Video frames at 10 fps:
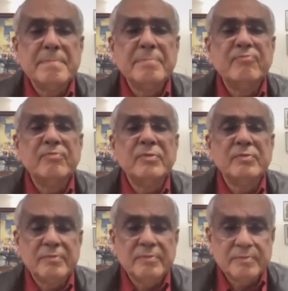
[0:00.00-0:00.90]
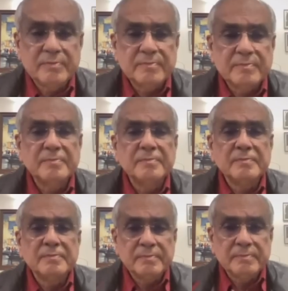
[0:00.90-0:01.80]

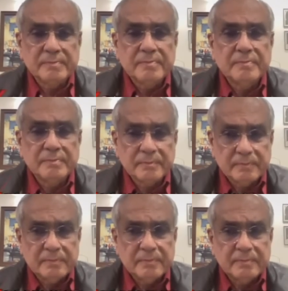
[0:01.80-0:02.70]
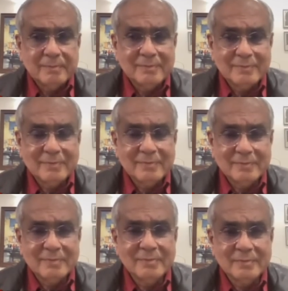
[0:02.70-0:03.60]

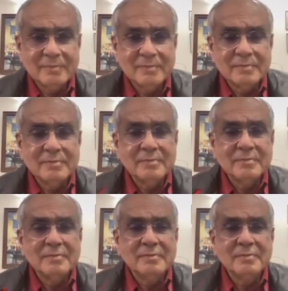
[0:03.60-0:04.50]
(silent)